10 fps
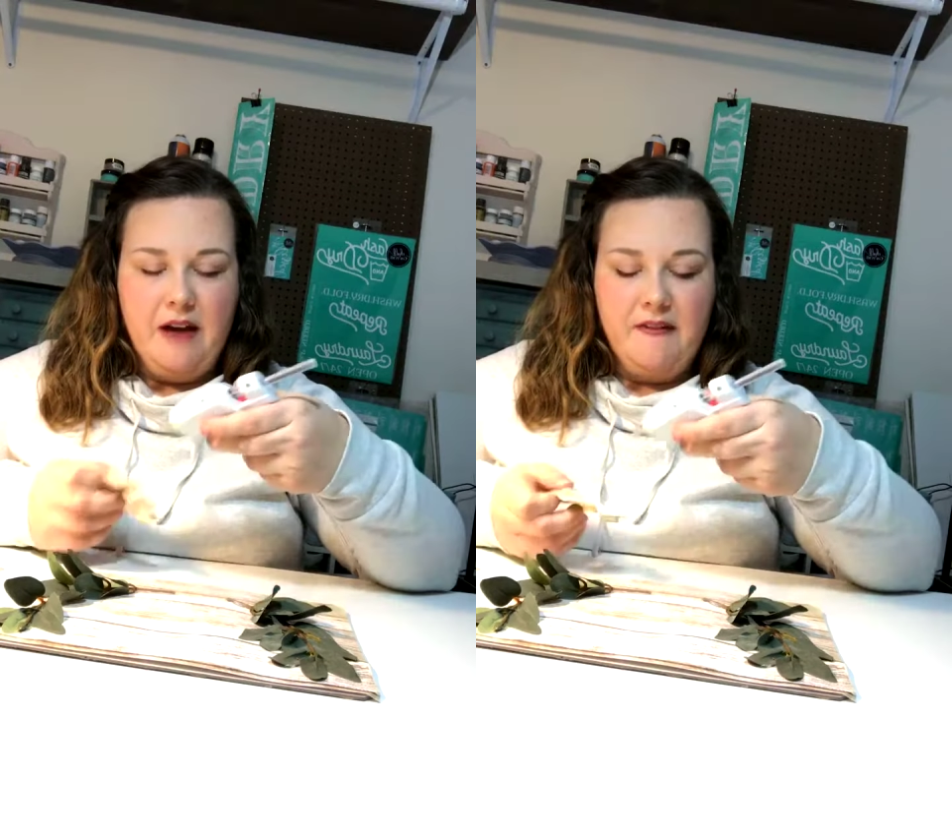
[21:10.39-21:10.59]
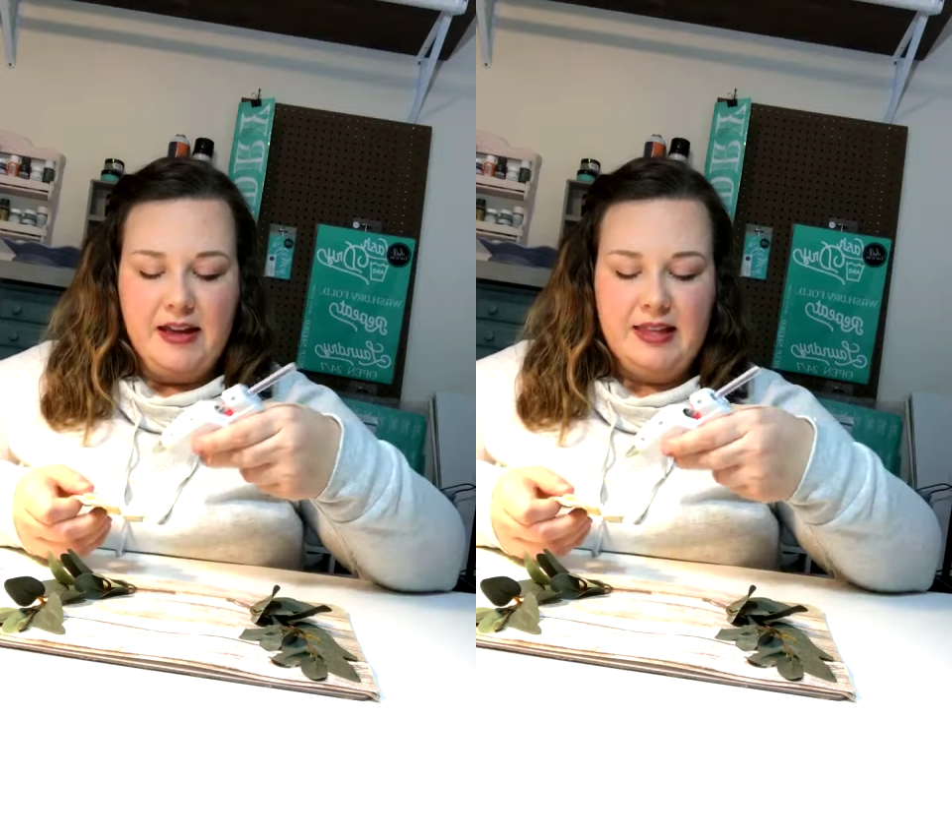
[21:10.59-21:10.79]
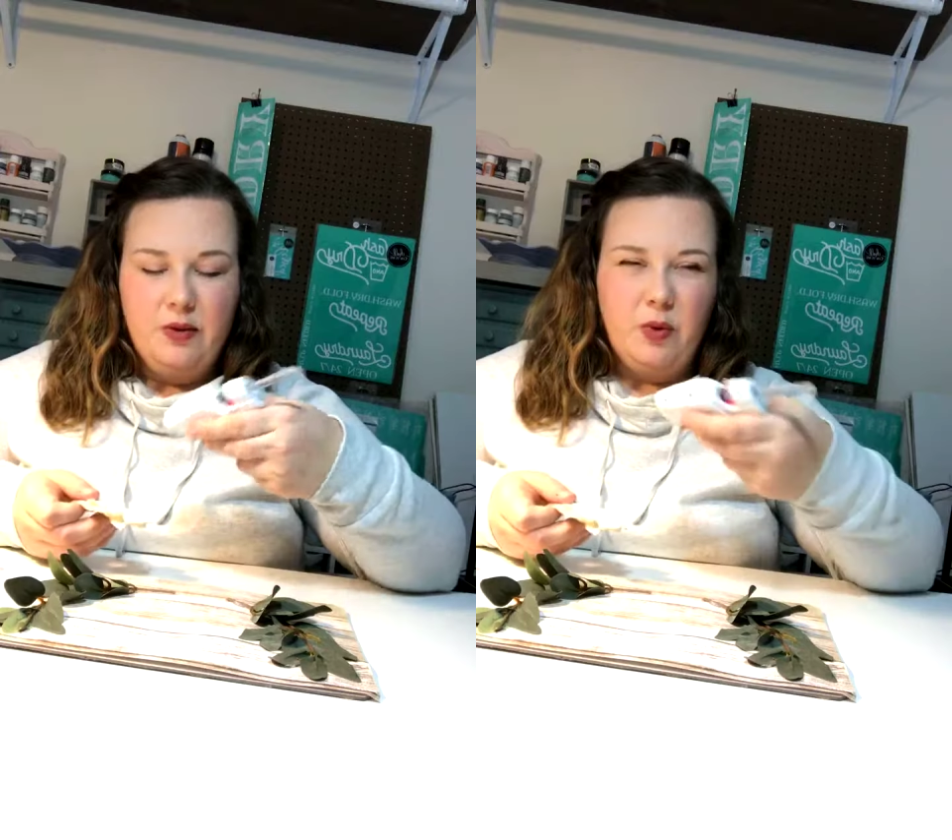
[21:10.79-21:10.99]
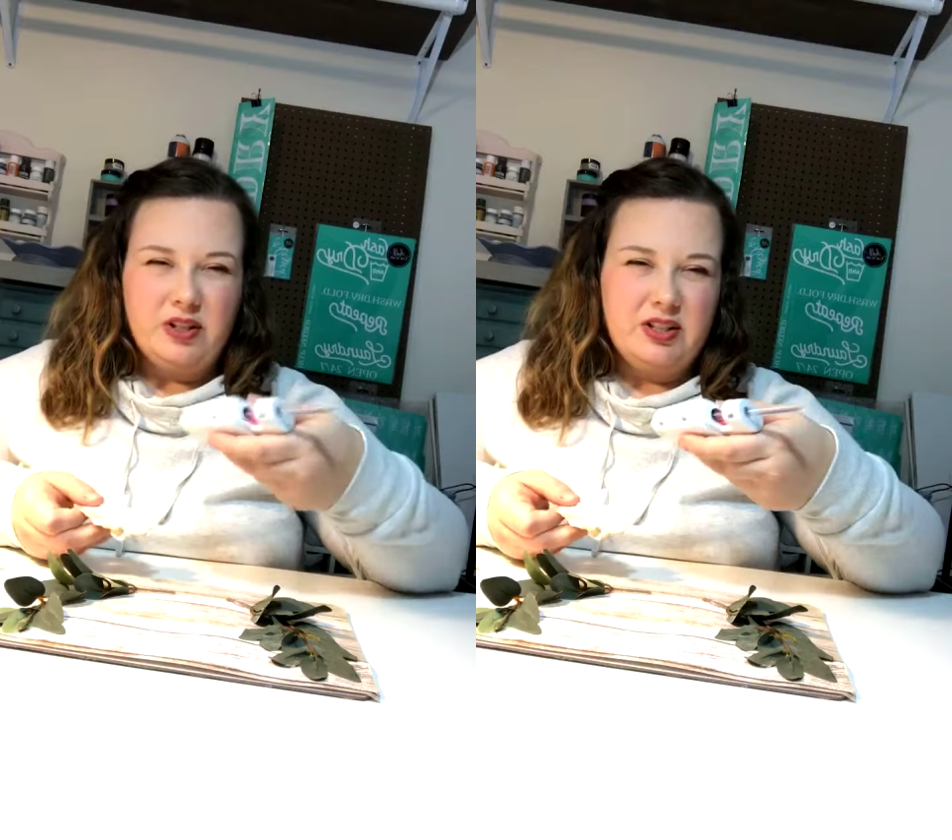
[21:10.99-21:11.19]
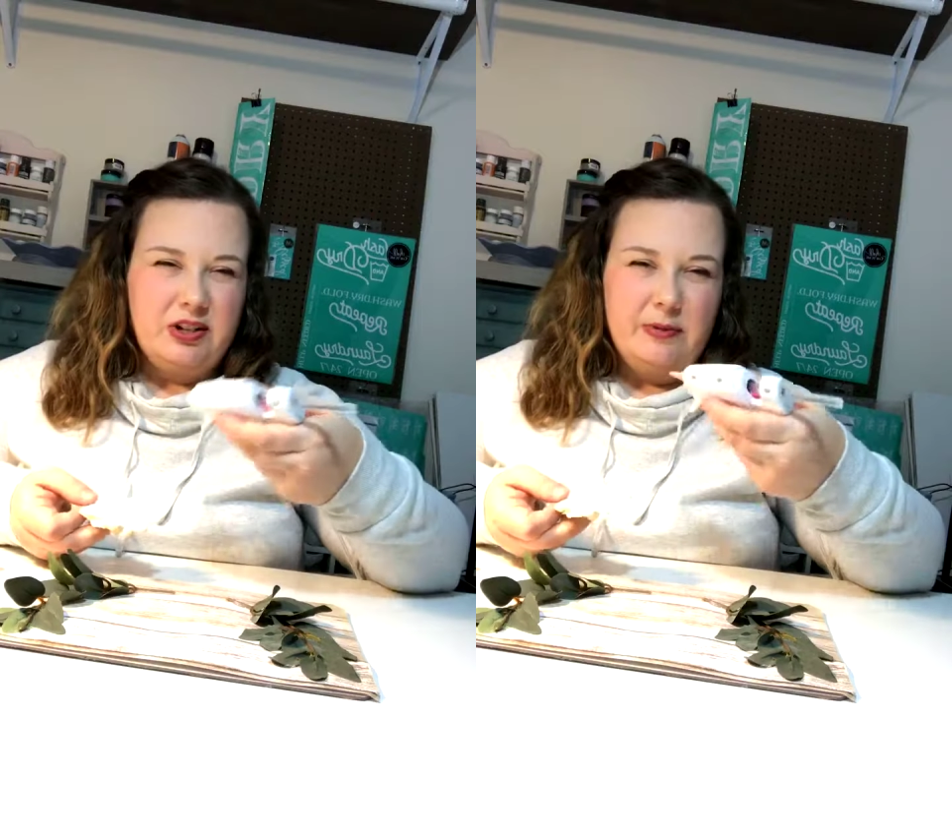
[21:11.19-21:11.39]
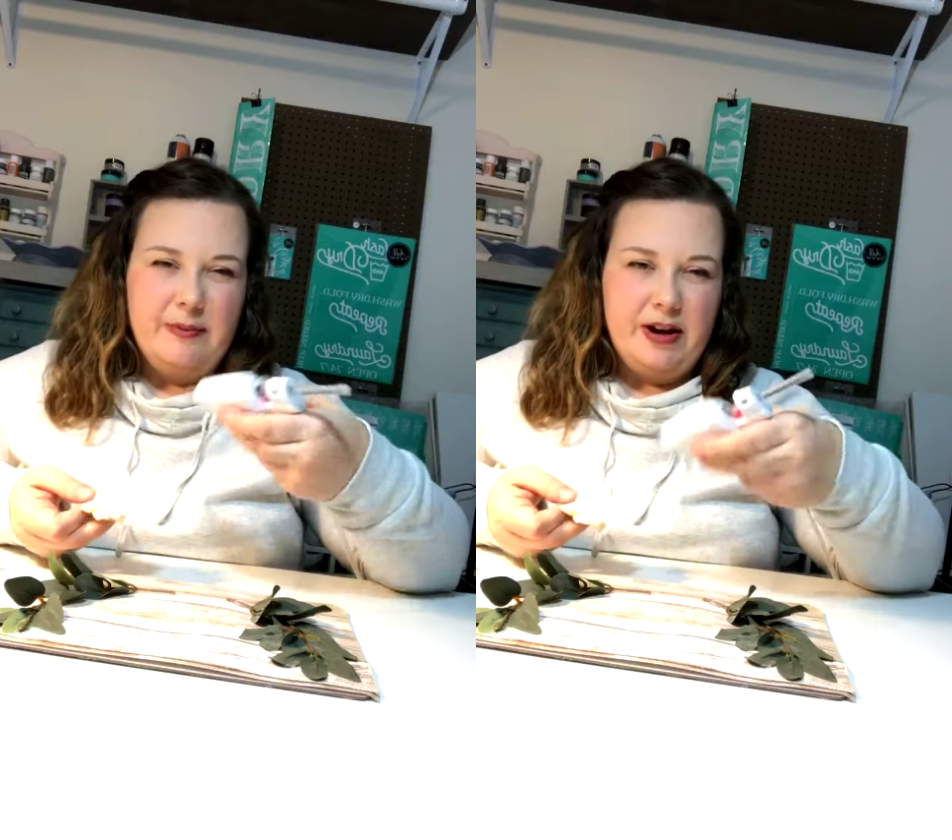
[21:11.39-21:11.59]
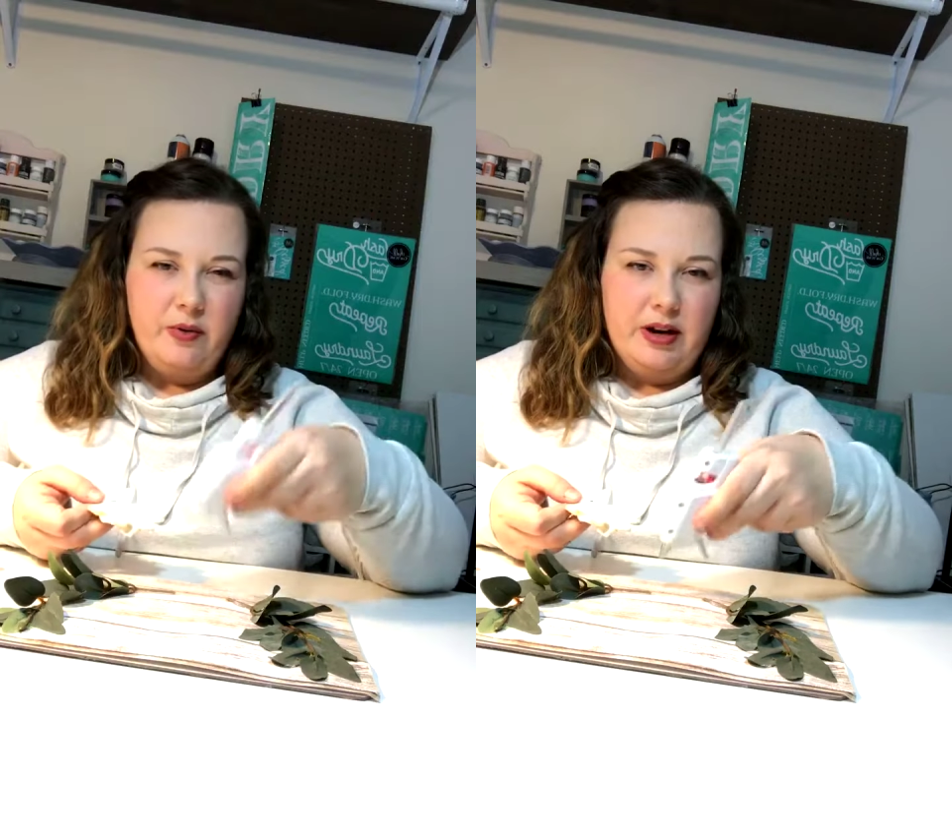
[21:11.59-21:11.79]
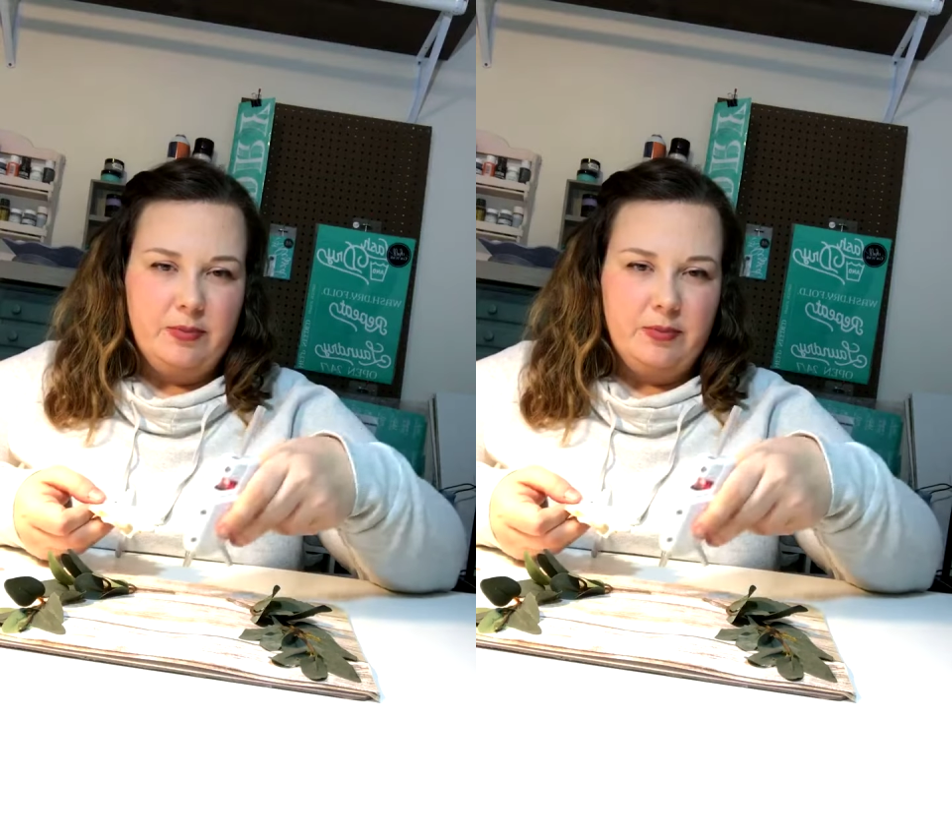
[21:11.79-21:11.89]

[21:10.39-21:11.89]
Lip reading: I find that it works a little bit better when